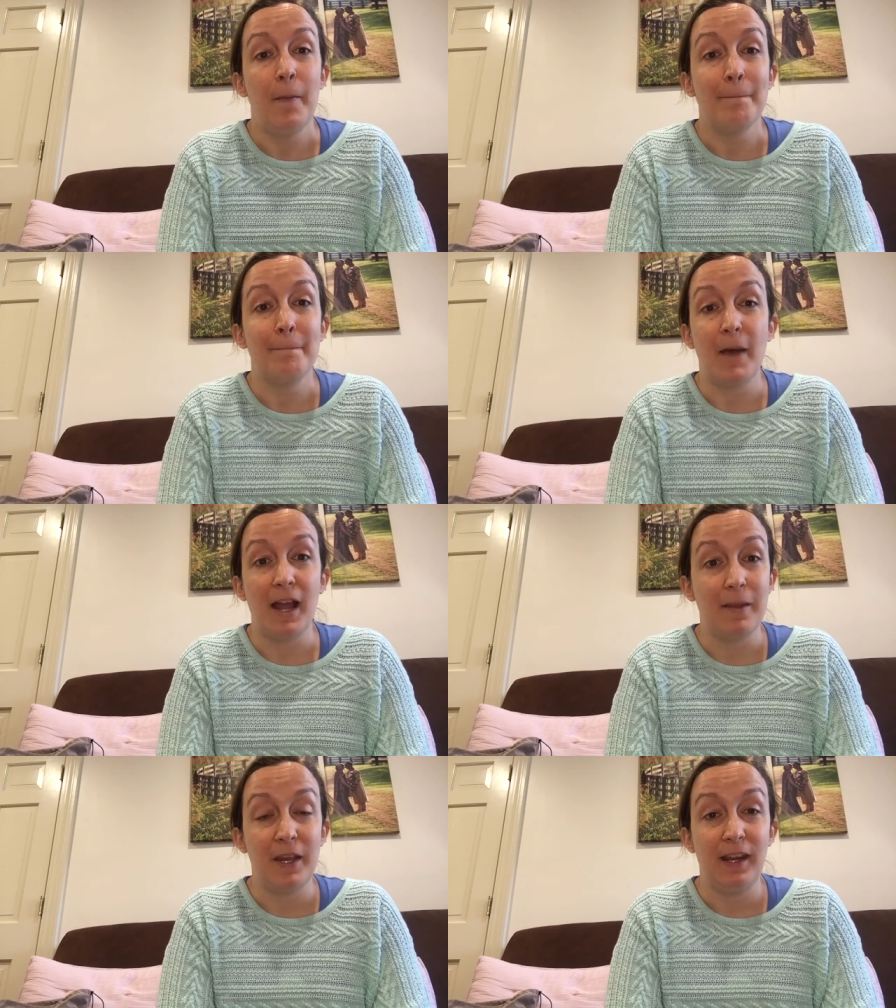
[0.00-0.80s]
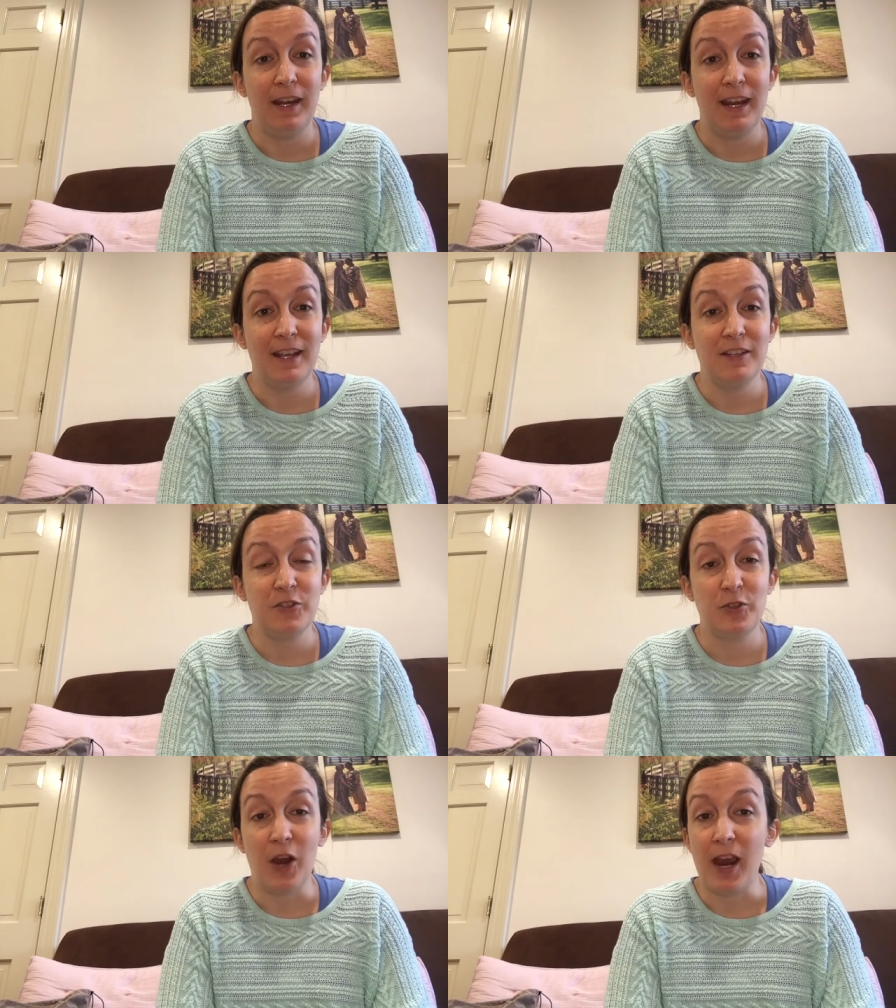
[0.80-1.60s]
my opinion is
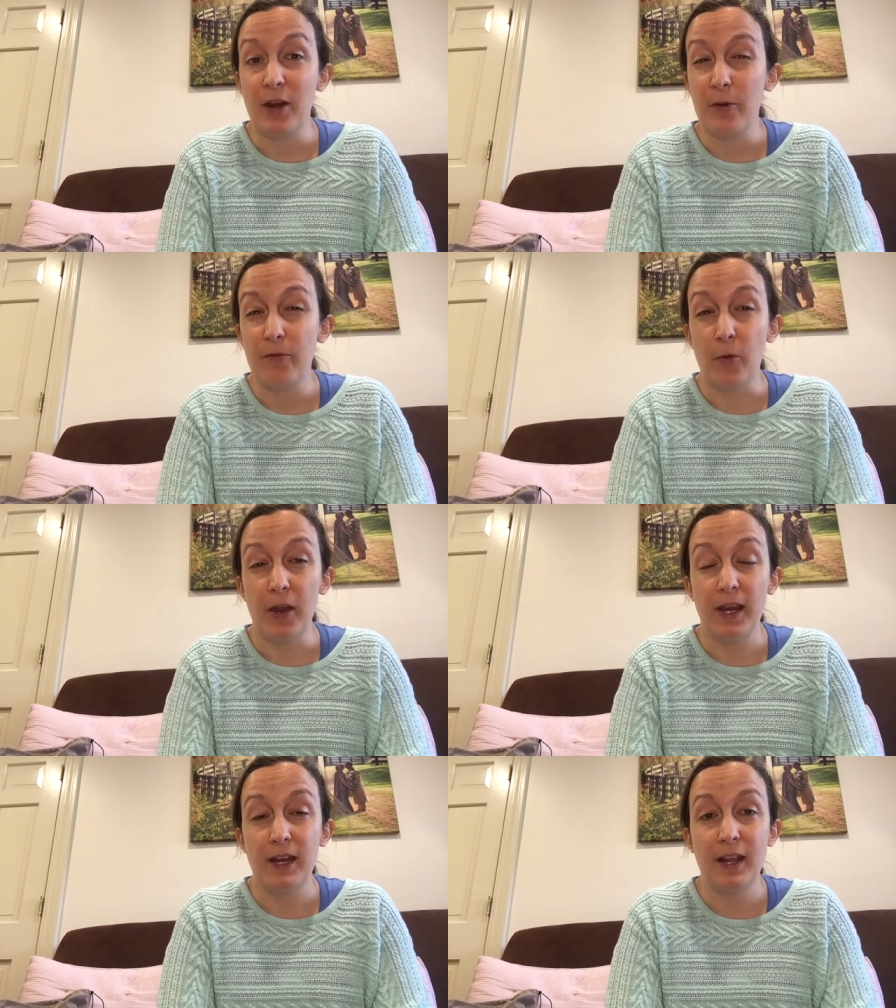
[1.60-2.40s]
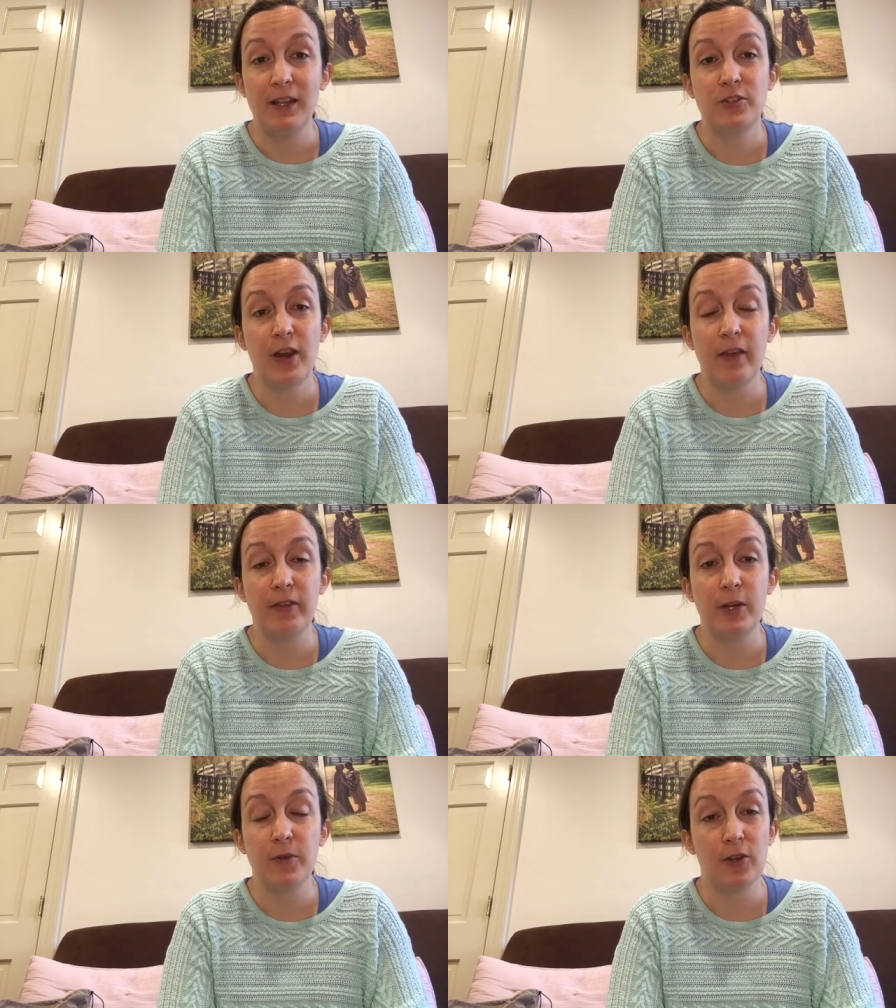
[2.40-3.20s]
try to avoid
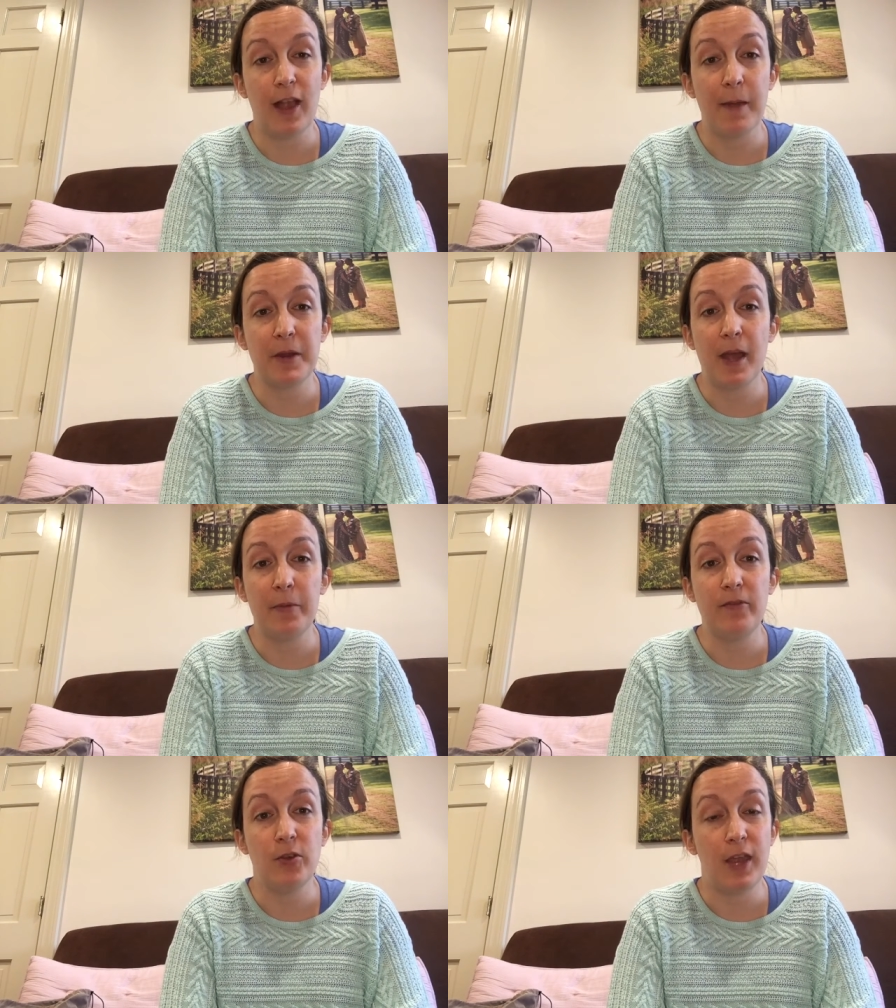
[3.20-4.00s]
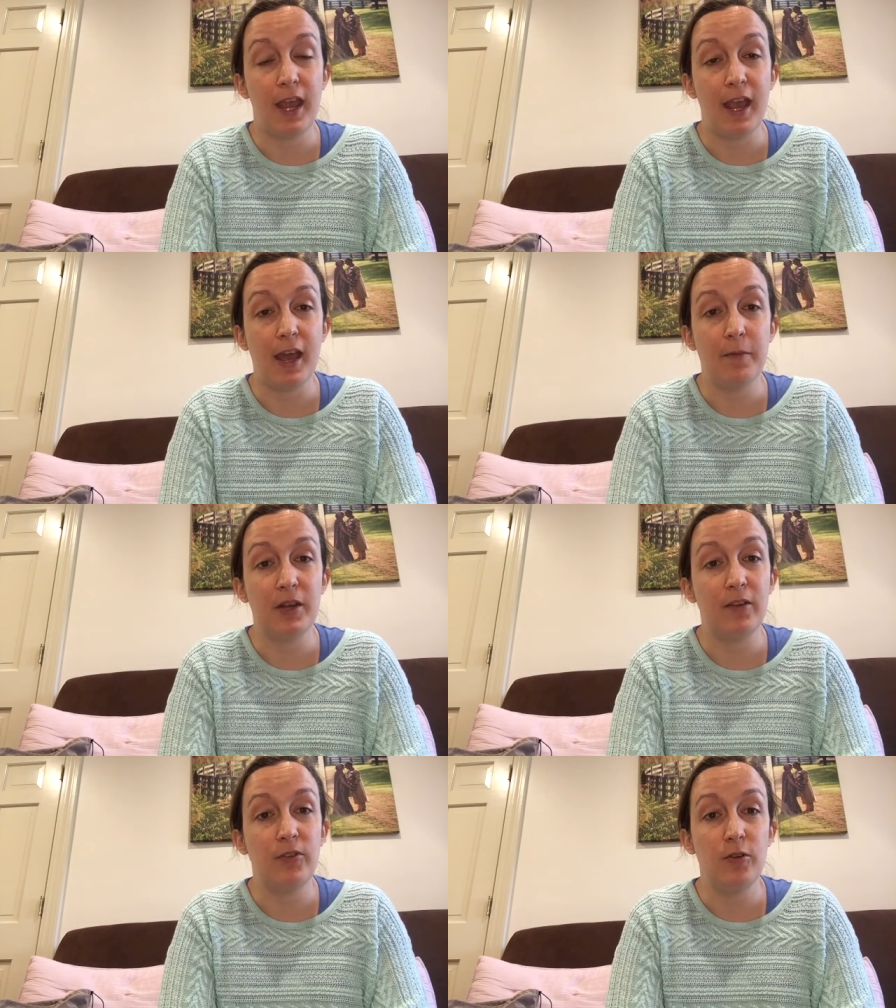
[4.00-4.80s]
traveling with your laptop if you can,
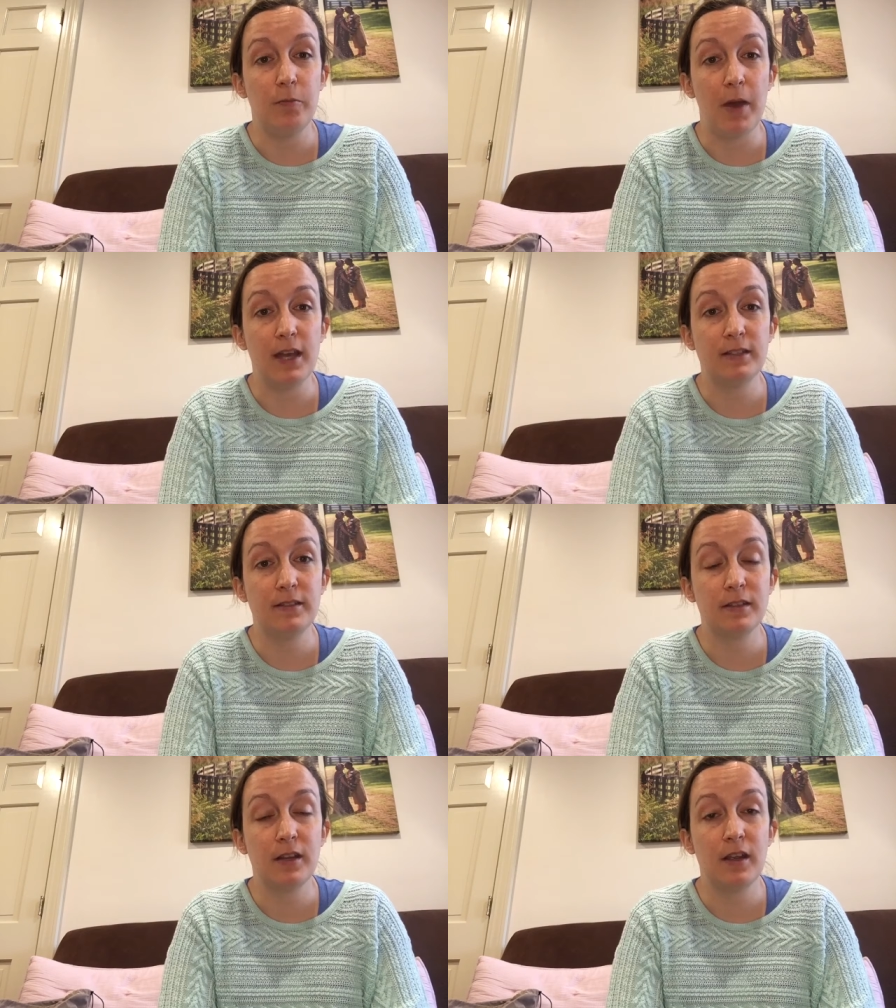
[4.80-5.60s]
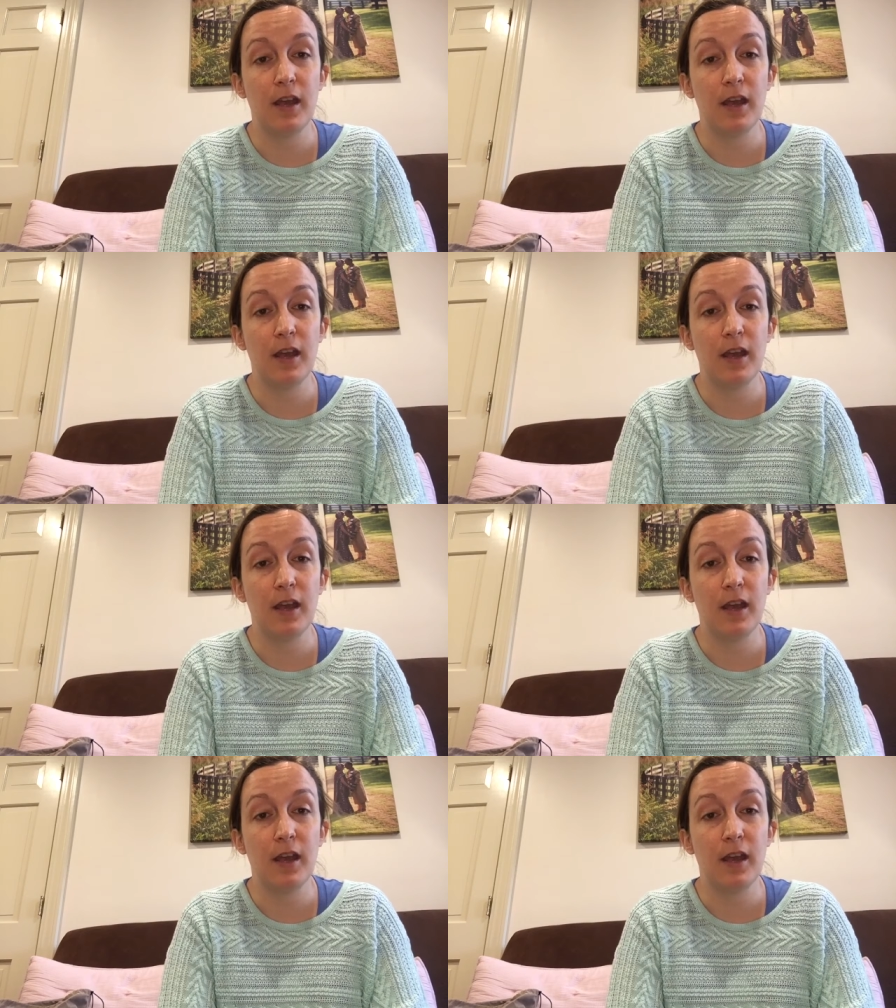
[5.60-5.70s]
but if you must,